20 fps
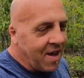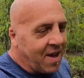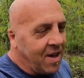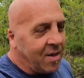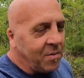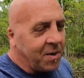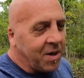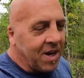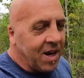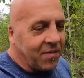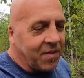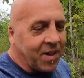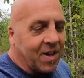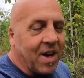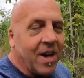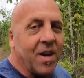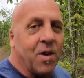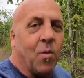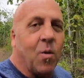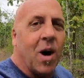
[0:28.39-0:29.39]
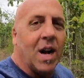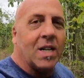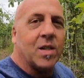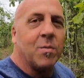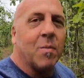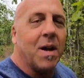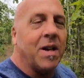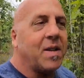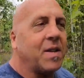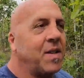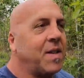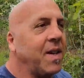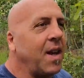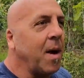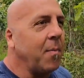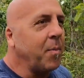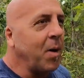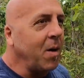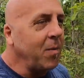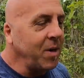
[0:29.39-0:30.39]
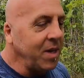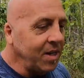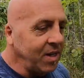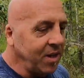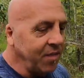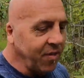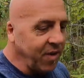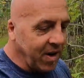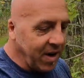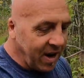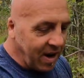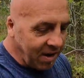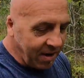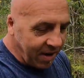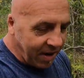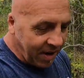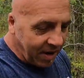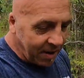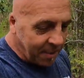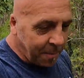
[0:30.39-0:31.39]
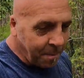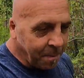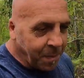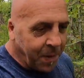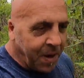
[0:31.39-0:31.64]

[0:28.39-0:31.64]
I'm gonna have to kind of watch my step. I'm in a different area.